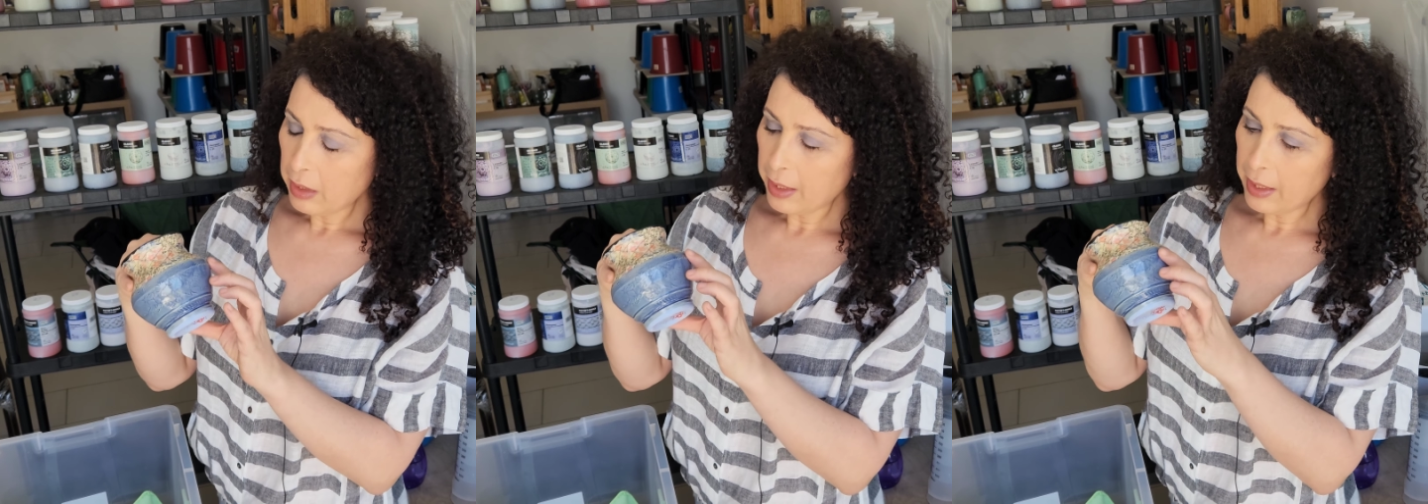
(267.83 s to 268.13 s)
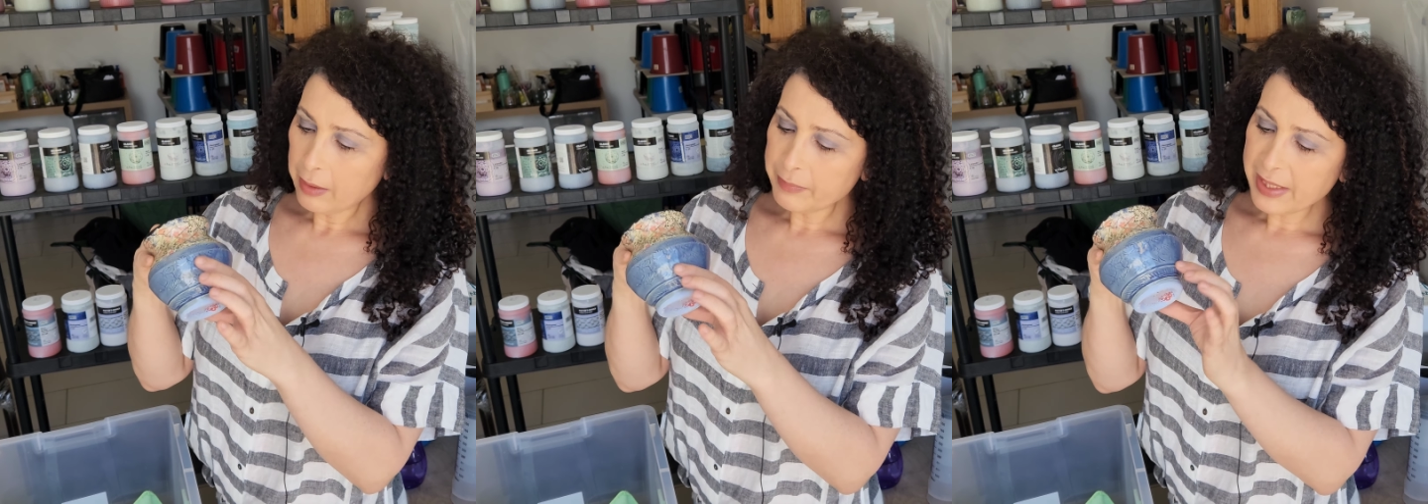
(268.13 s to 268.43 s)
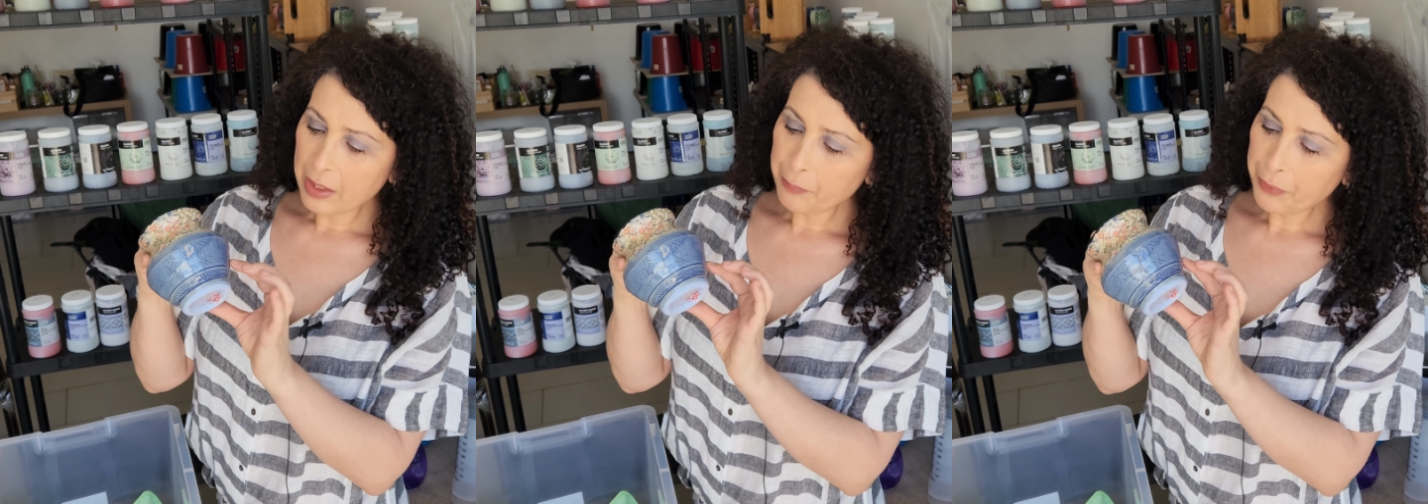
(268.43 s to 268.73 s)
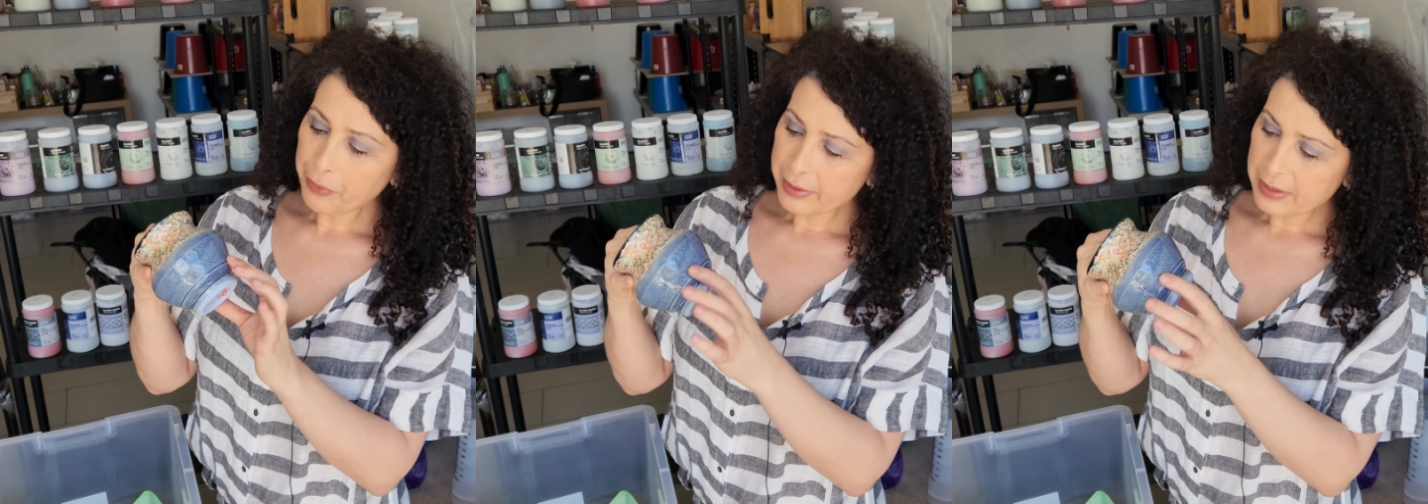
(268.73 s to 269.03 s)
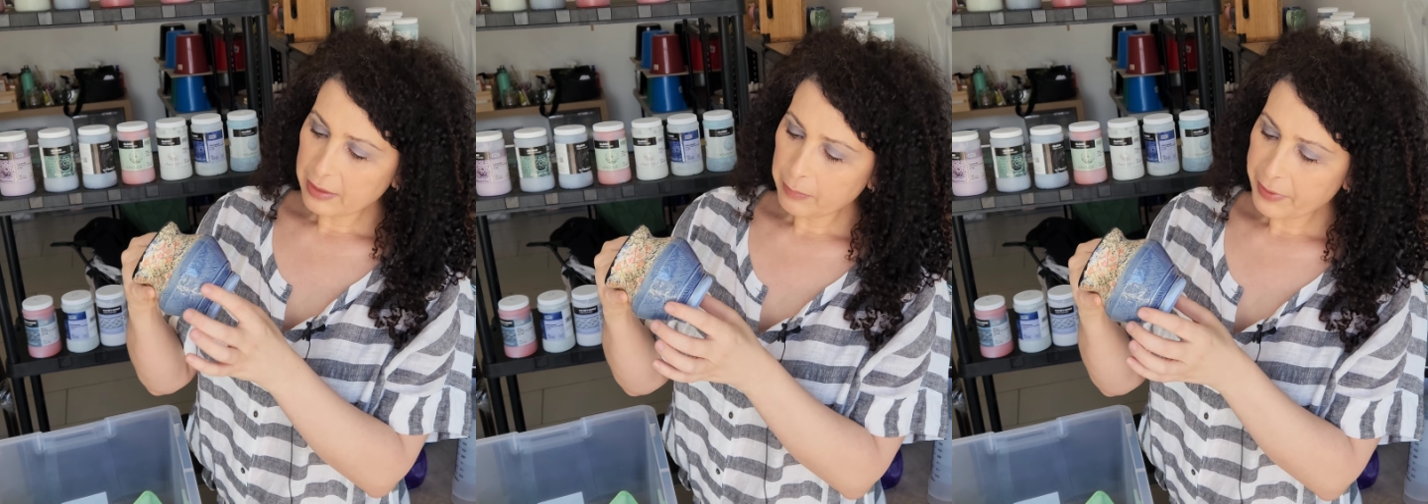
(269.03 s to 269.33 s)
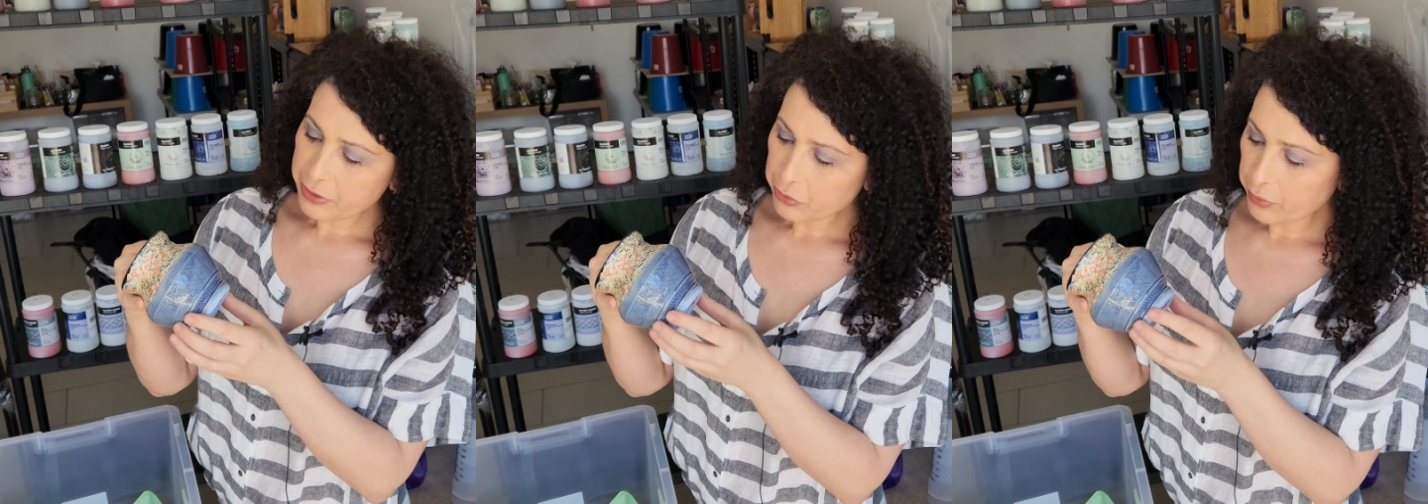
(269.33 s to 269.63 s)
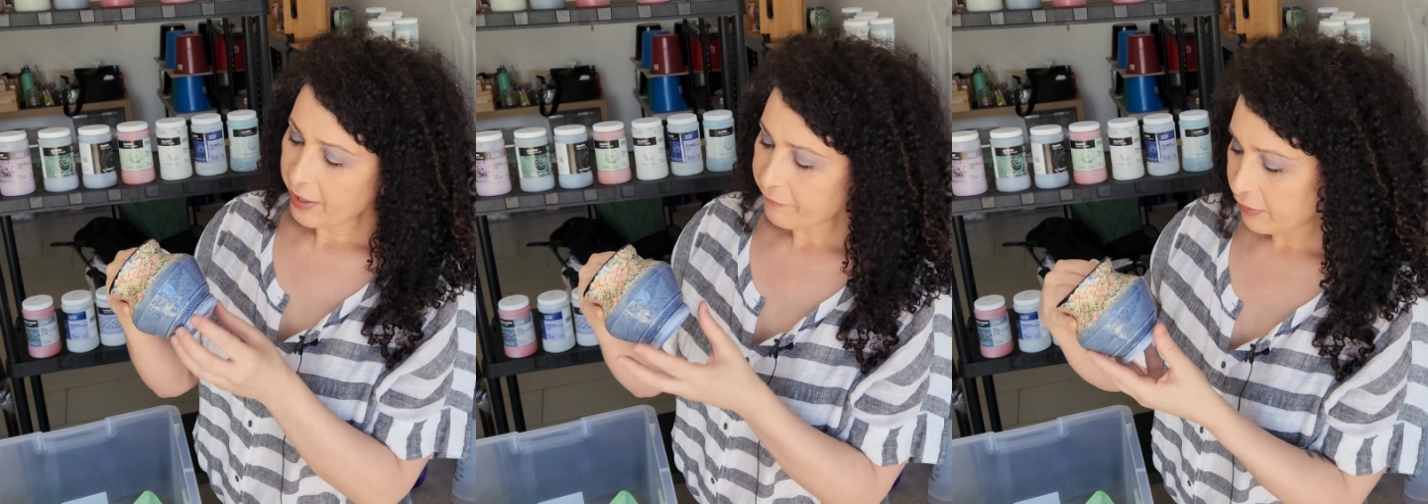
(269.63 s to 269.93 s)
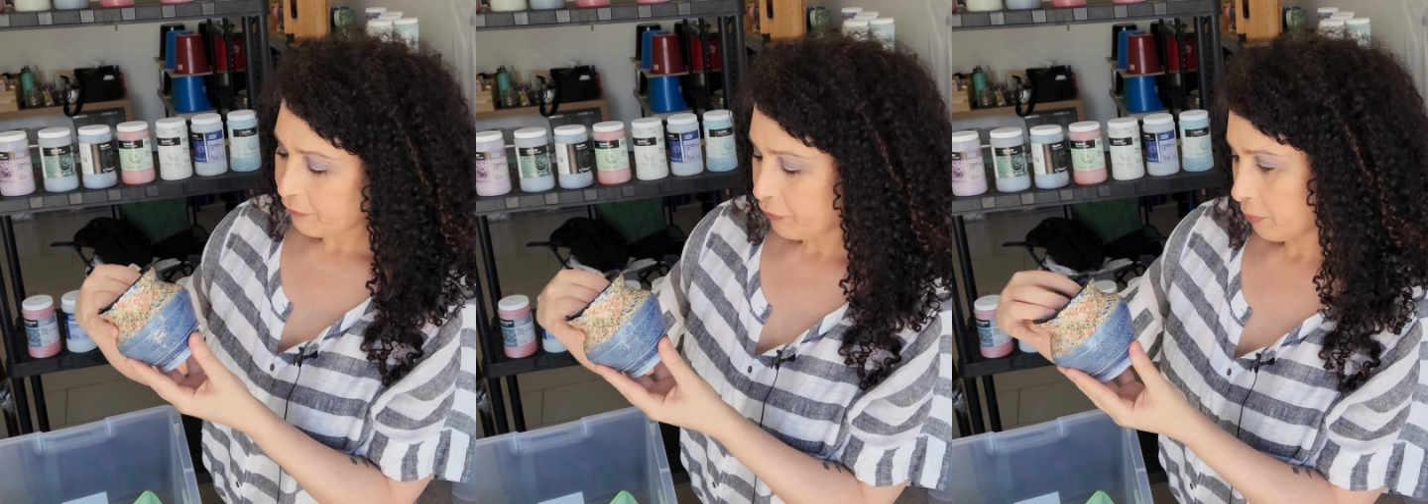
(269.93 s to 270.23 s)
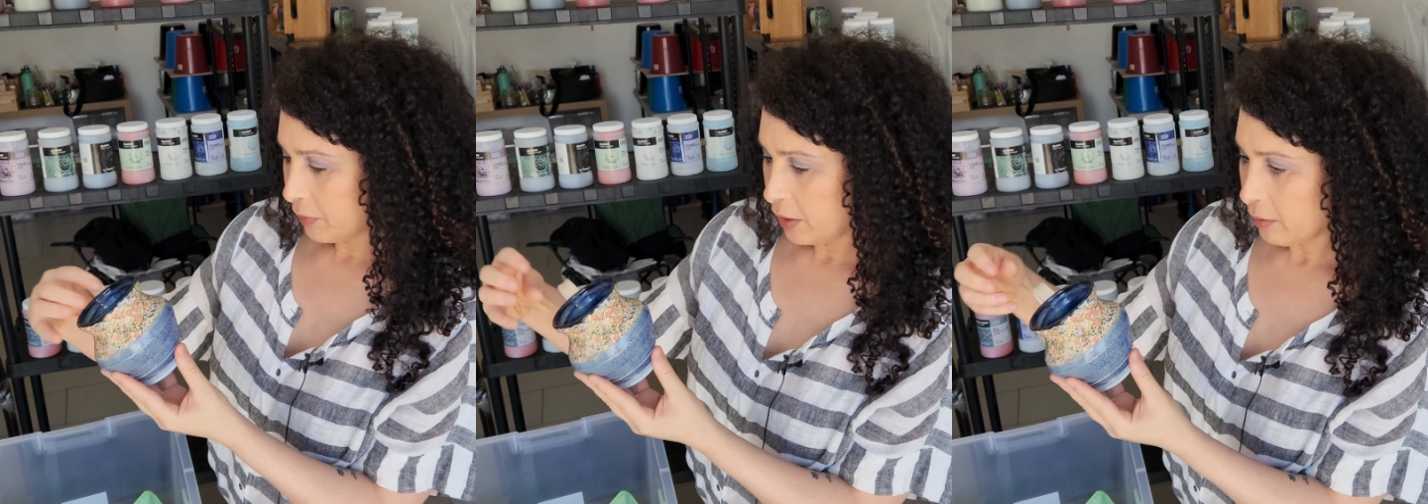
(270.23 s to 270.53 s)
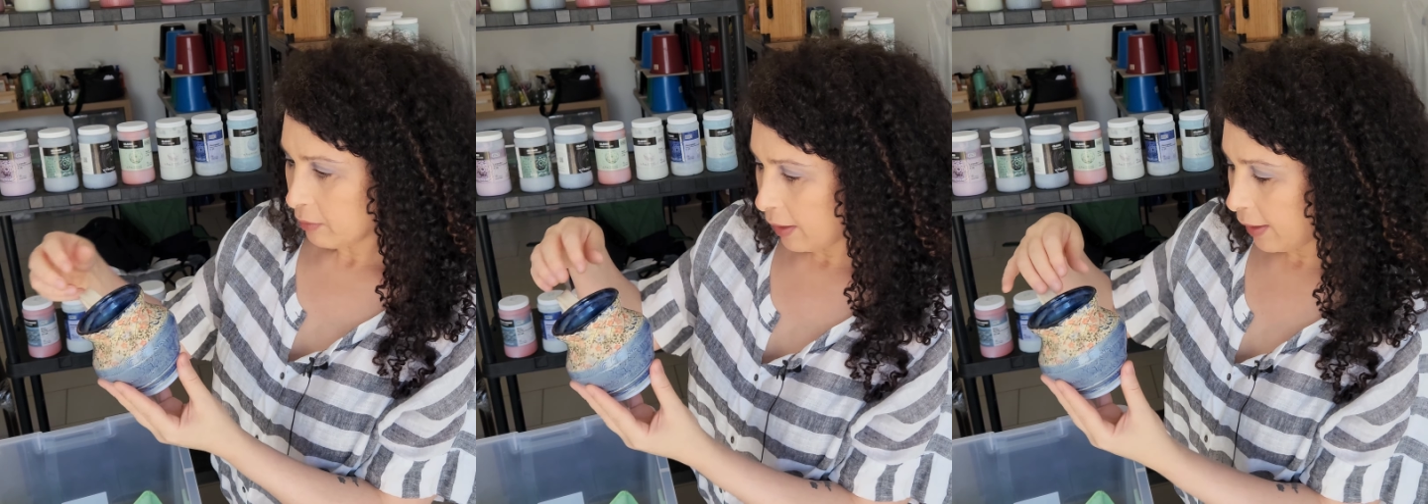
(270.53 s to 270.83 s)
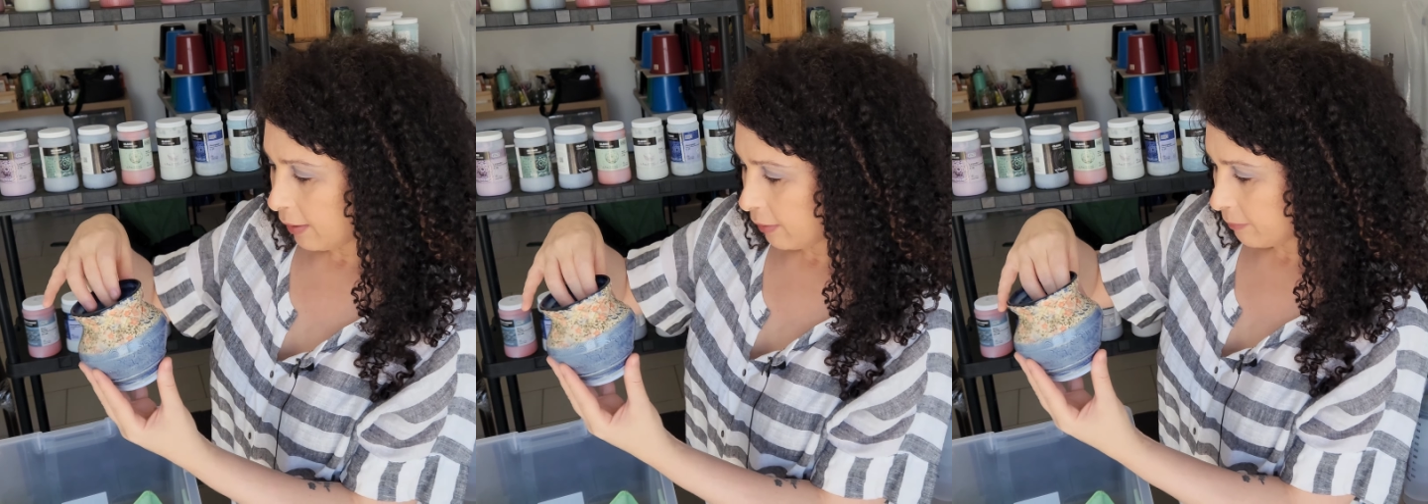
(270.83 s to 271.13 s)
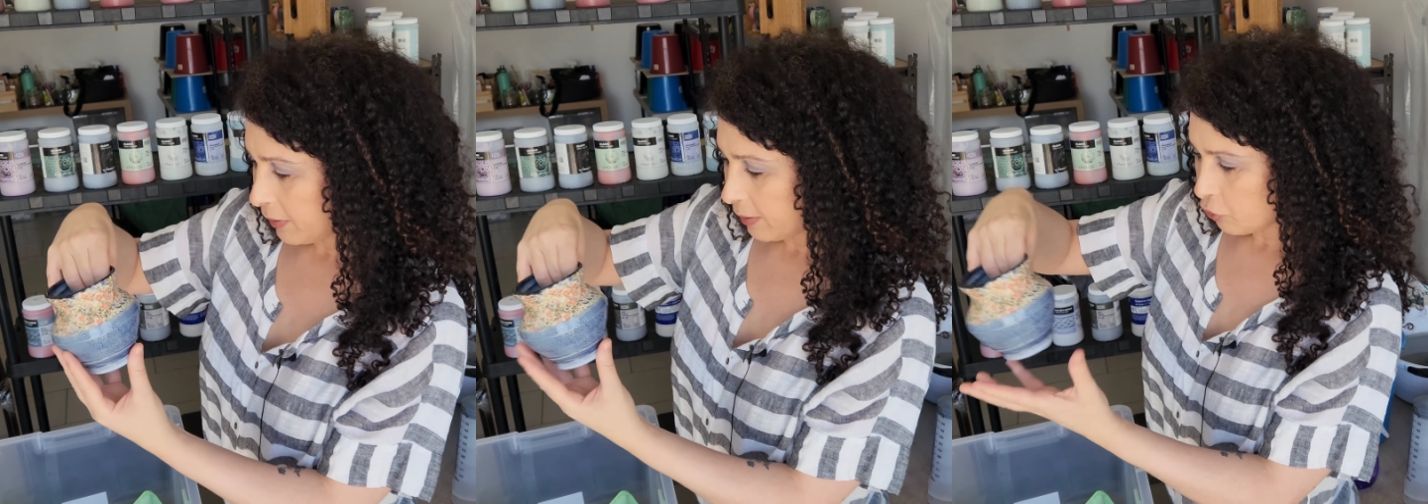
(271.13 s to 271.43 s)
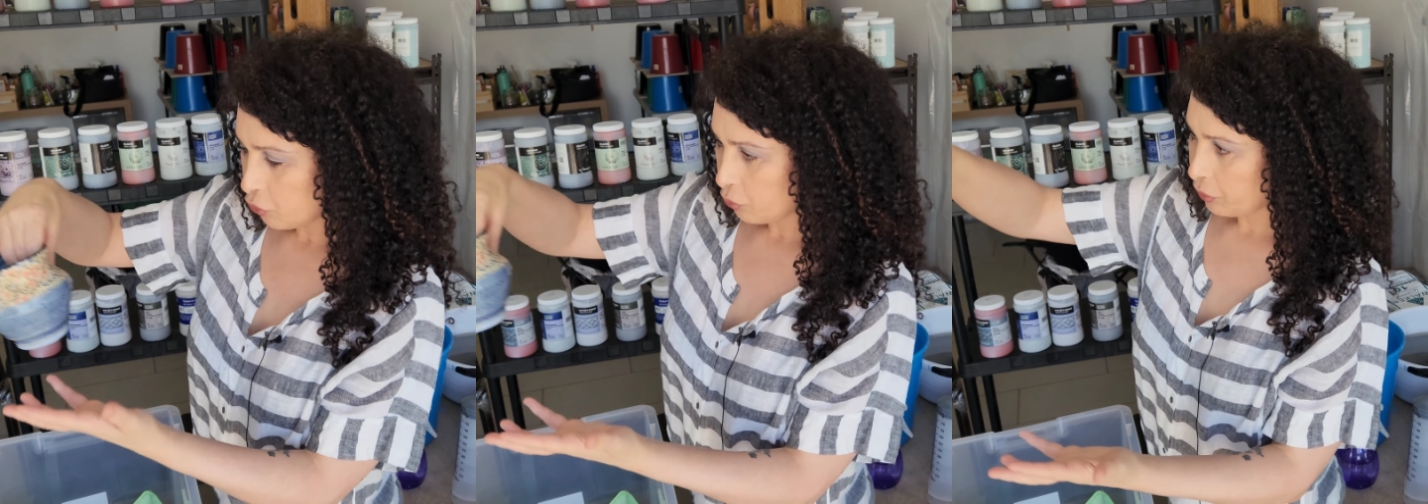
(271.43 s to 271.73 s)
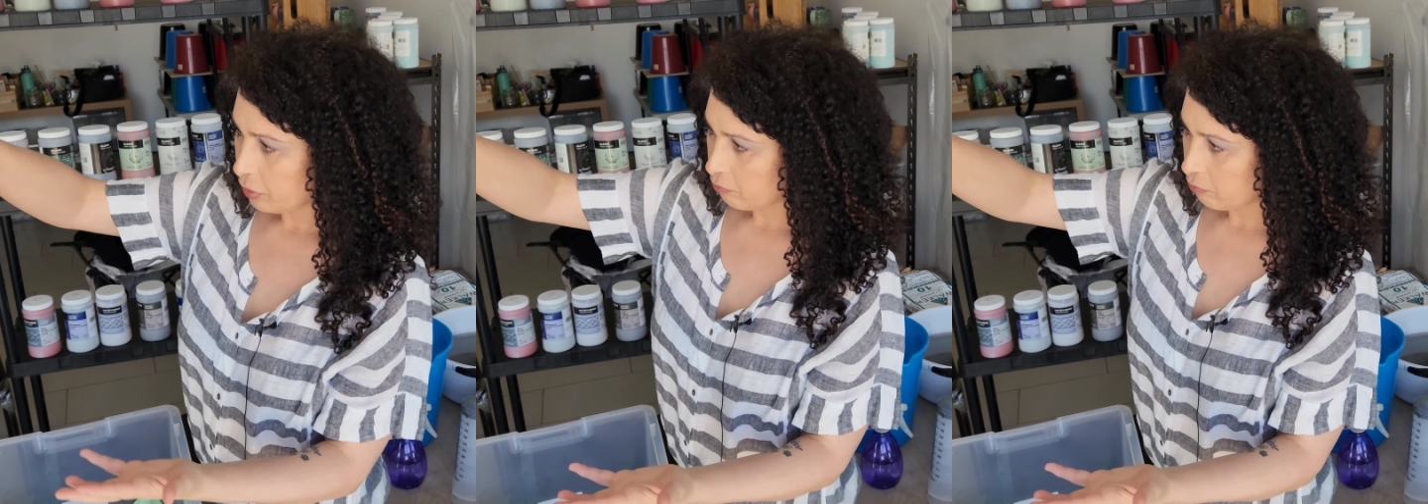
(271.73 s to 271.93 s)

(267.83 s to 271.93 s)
downpour is a little bit too heavy for me, but I'm sure